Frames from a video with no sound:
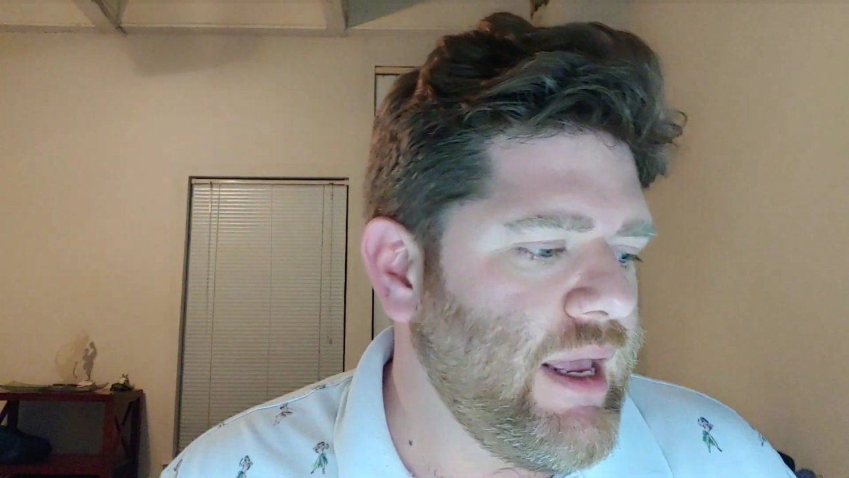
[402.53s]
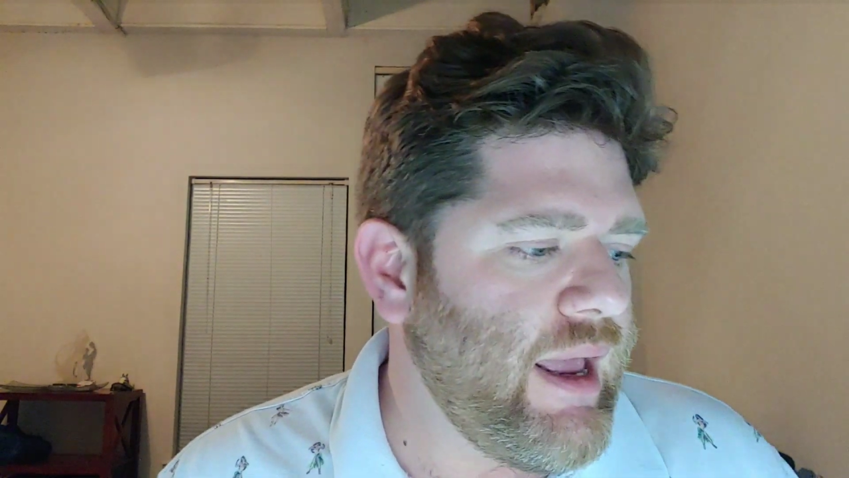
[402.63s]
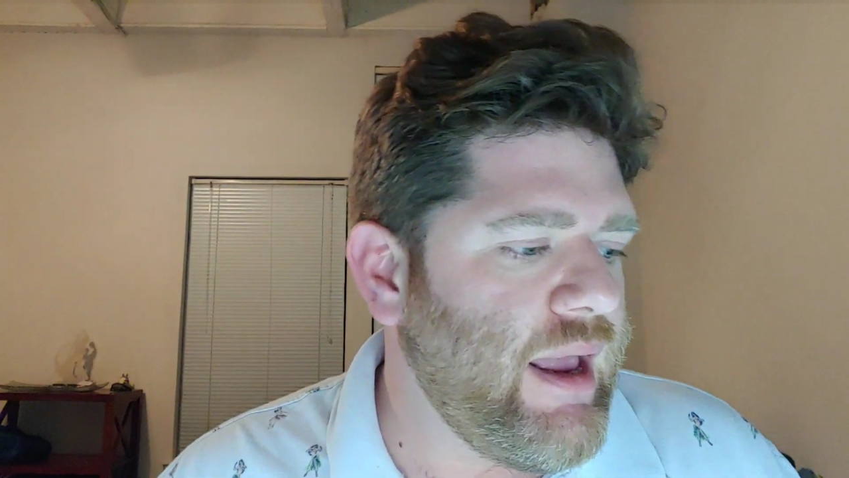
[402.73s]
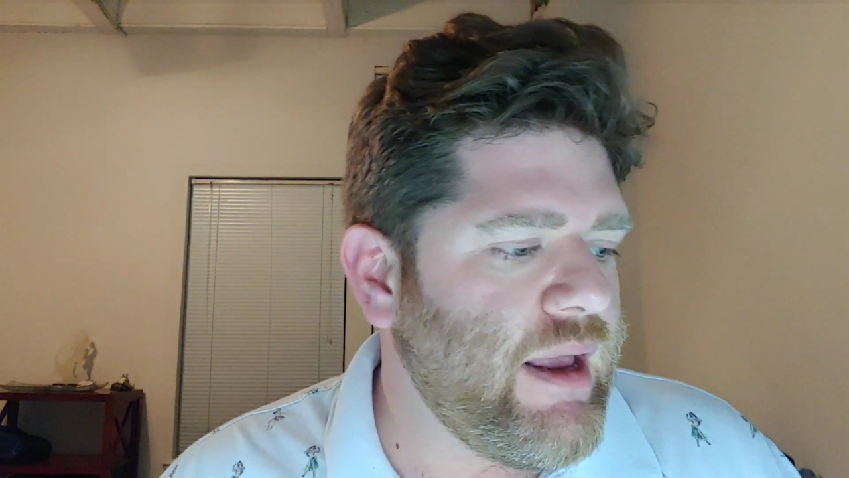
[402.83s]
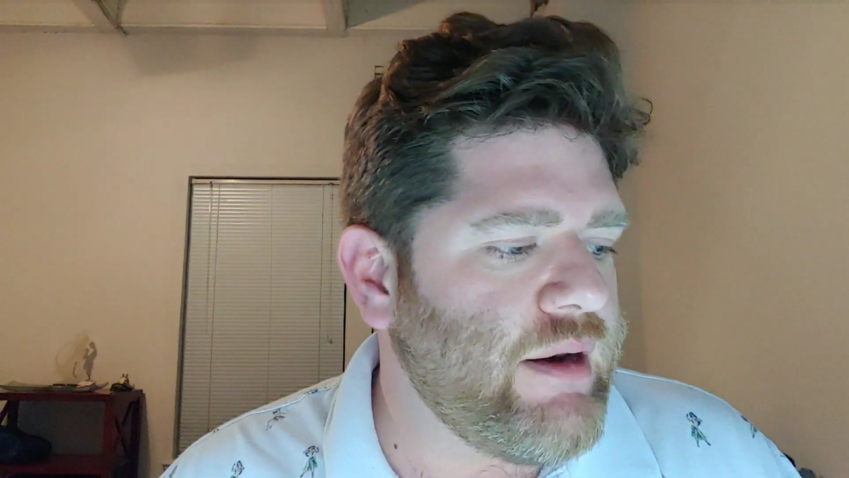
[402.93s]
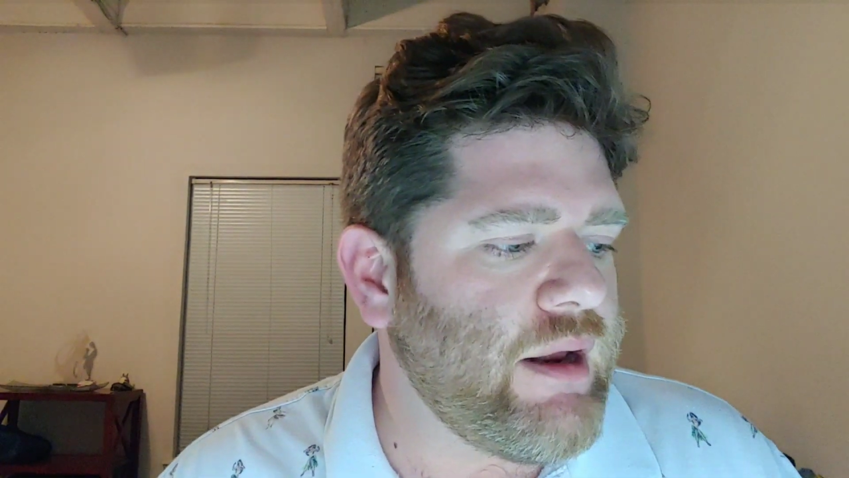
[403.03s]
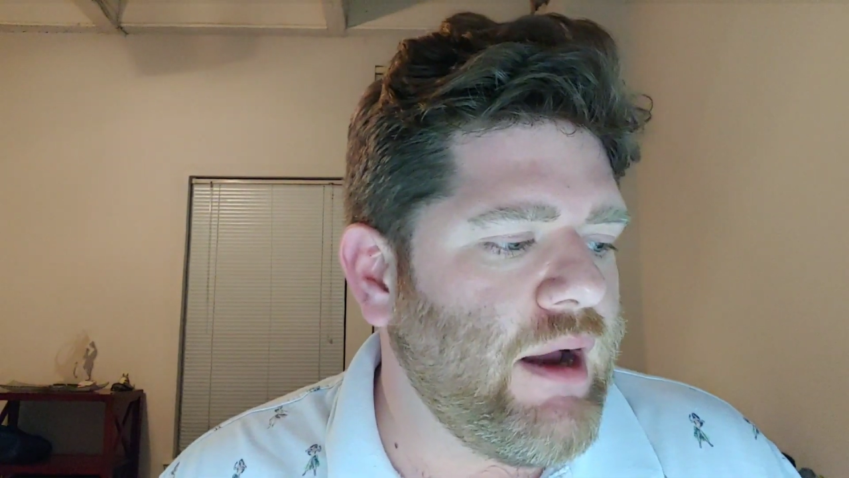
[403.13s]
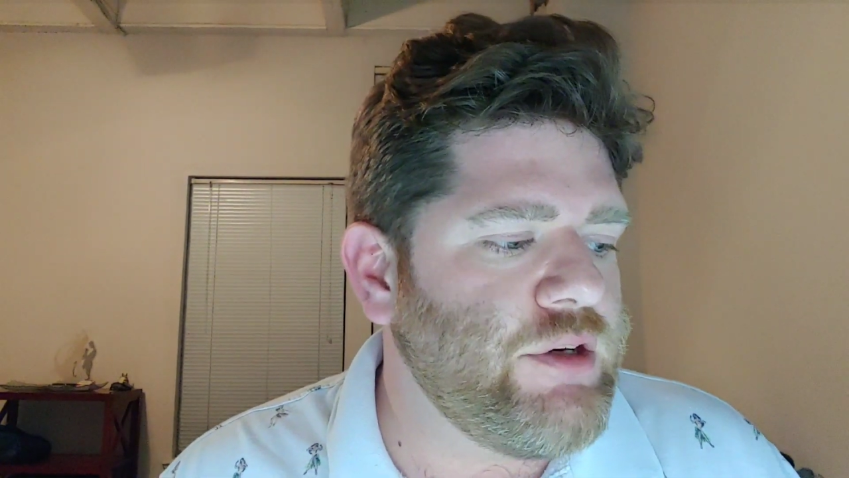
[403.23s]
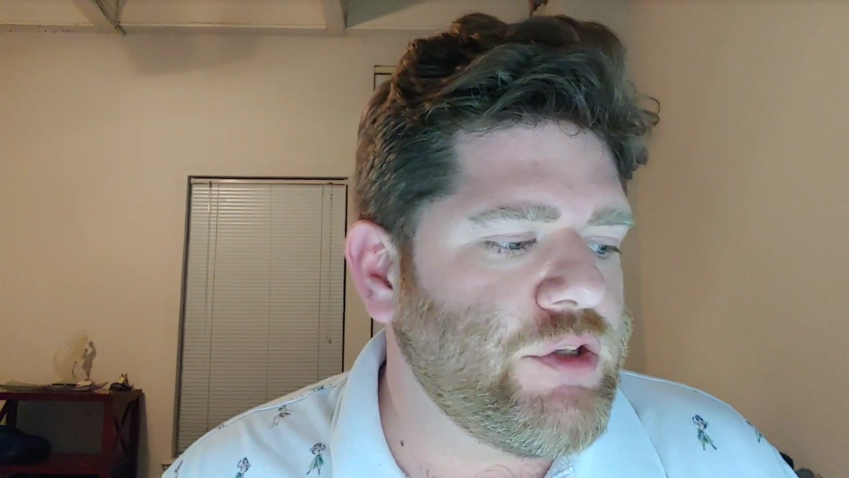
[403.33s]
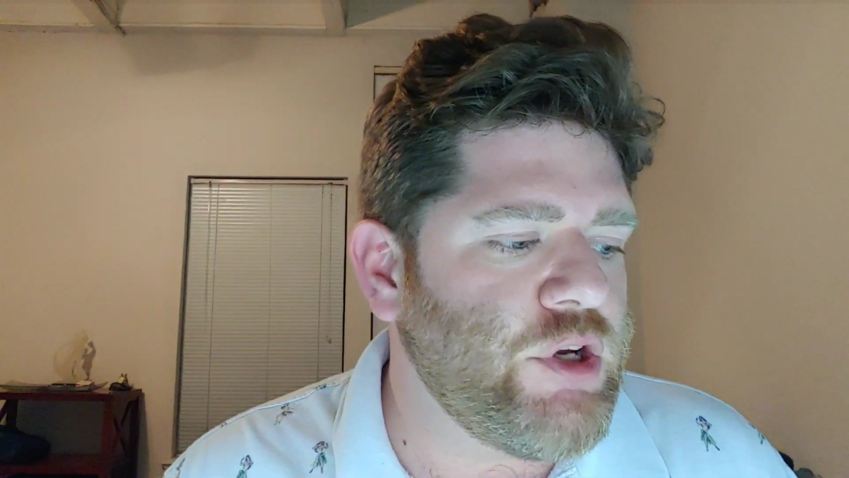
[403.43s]
And
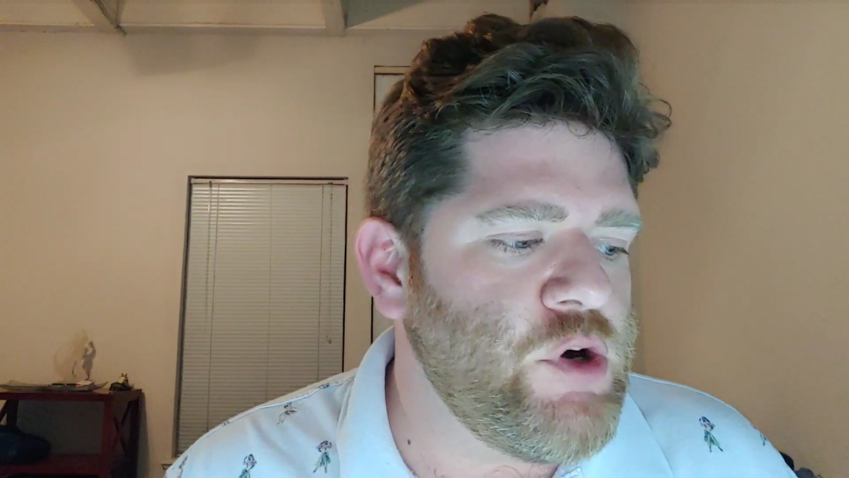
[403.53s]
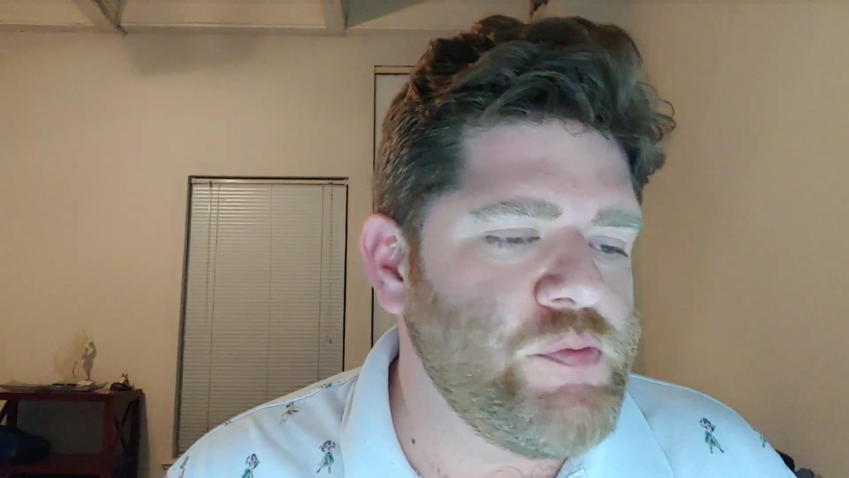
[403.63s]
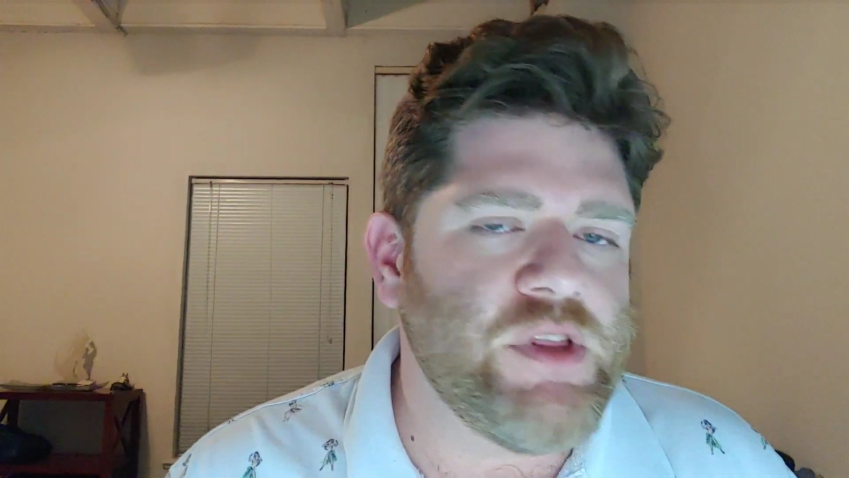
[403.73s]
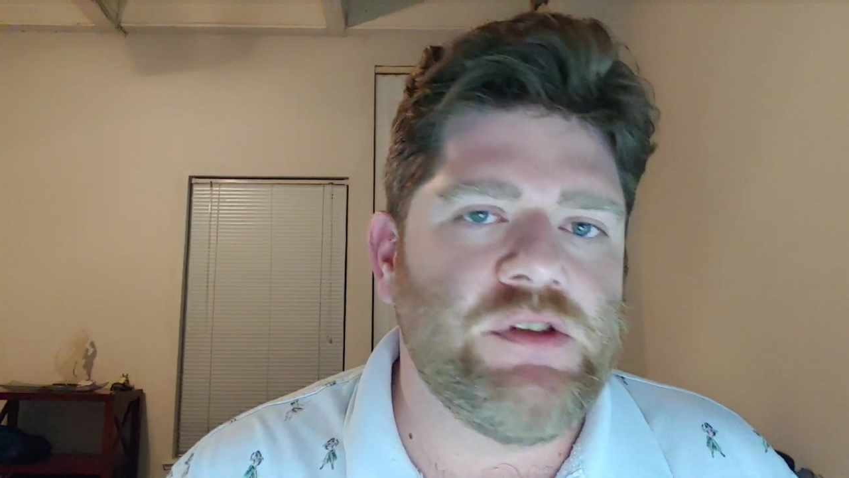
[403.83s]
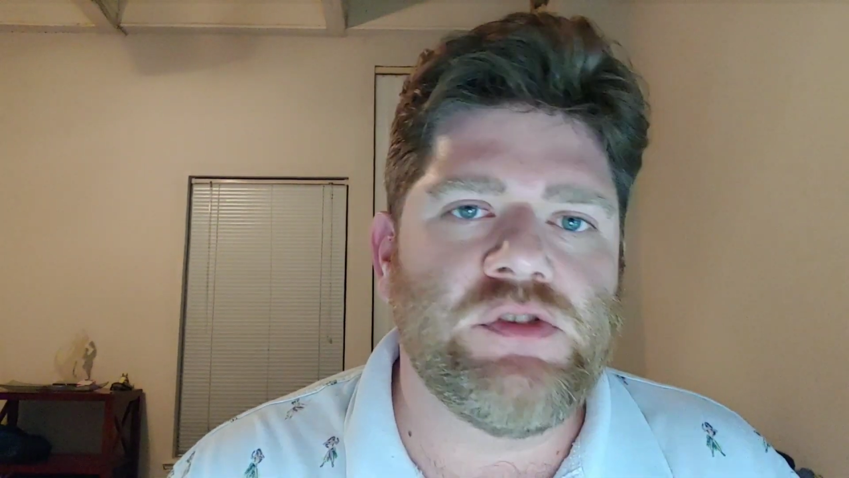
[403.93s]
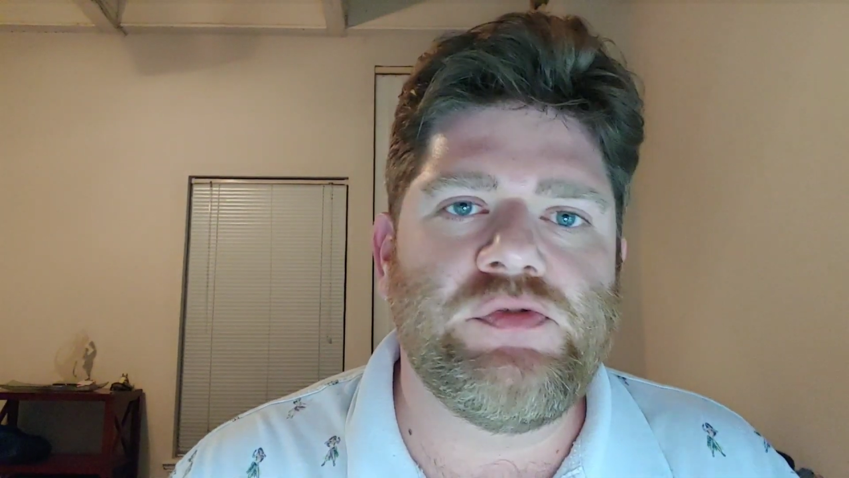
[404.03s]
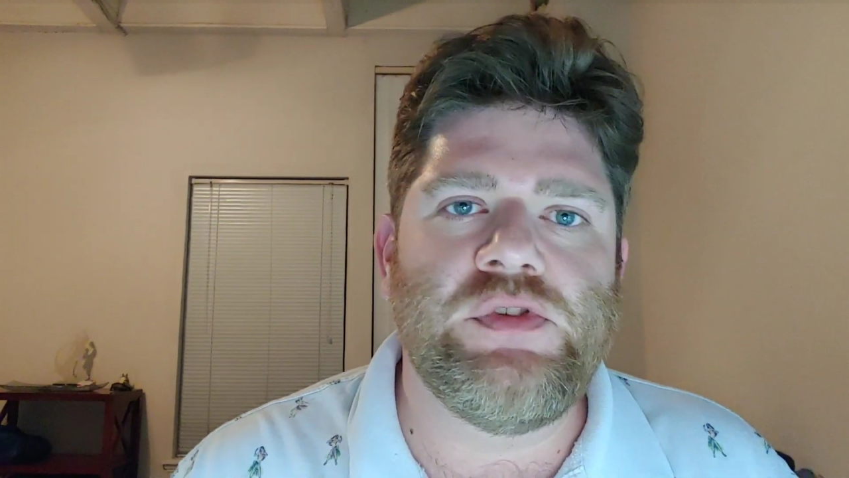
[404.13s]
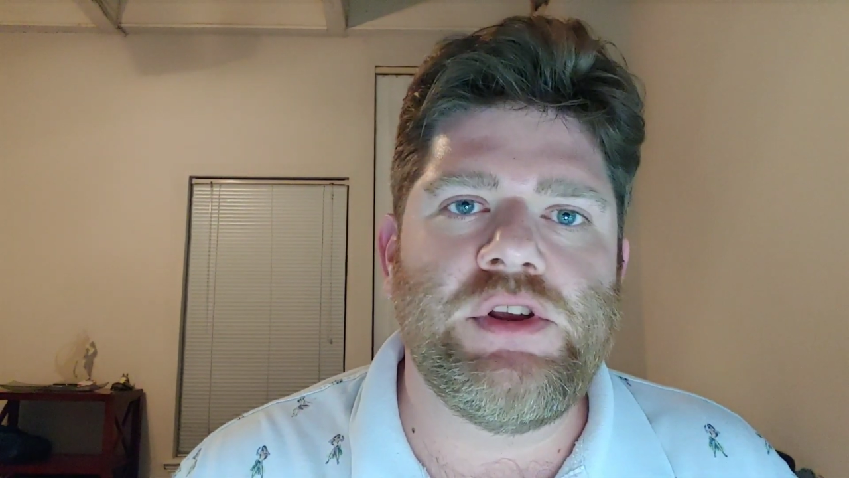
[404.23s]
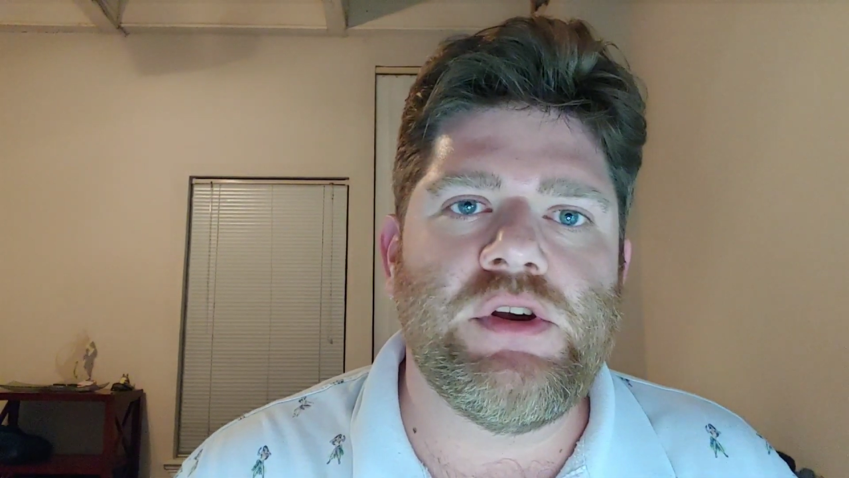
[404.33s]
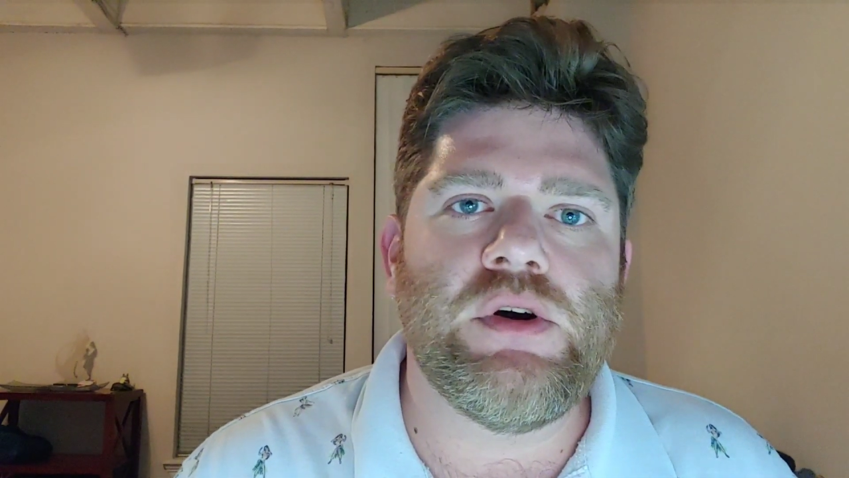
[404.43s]
I just hope that this
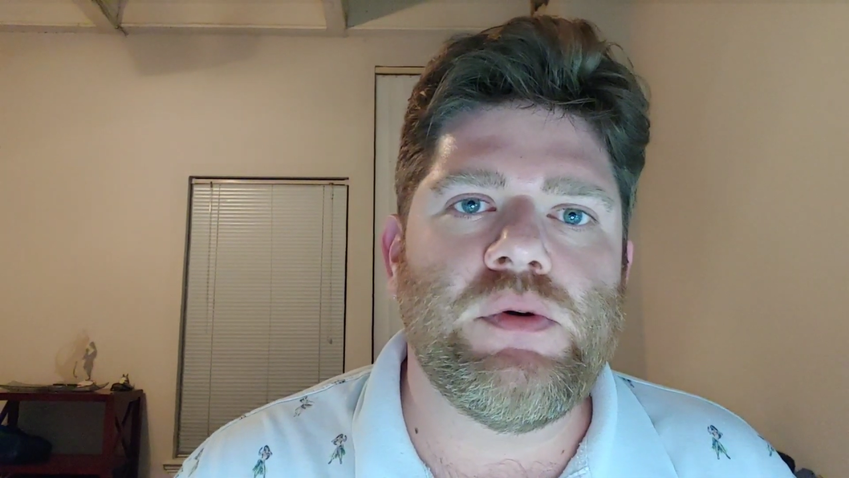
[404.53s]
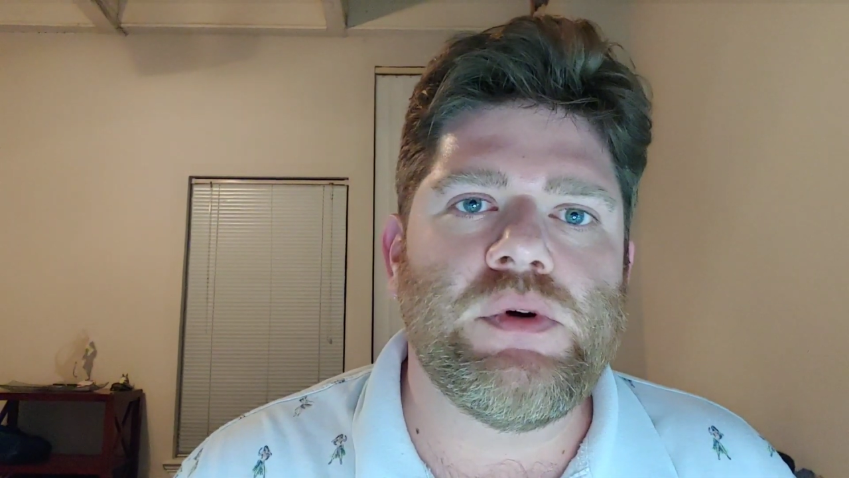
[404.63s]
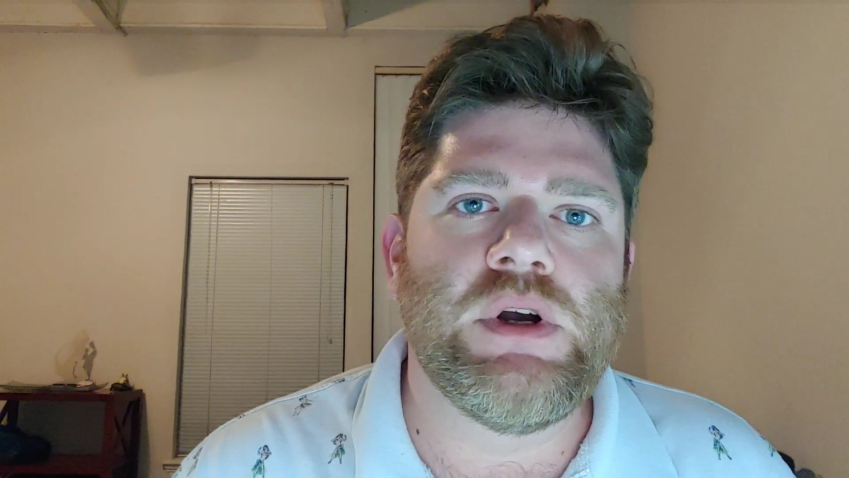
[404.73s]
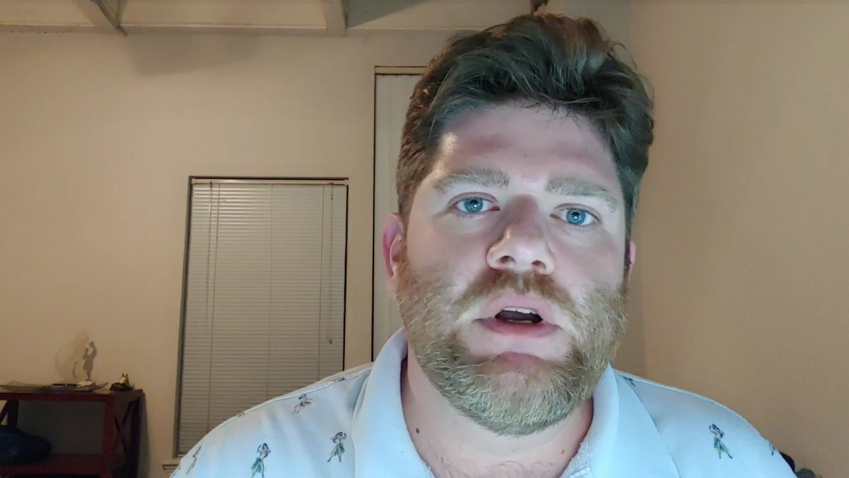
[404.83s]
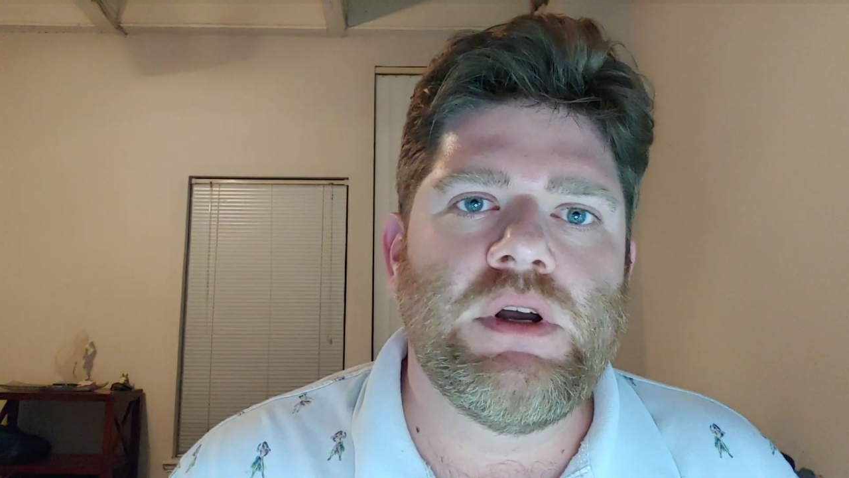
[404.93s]
video,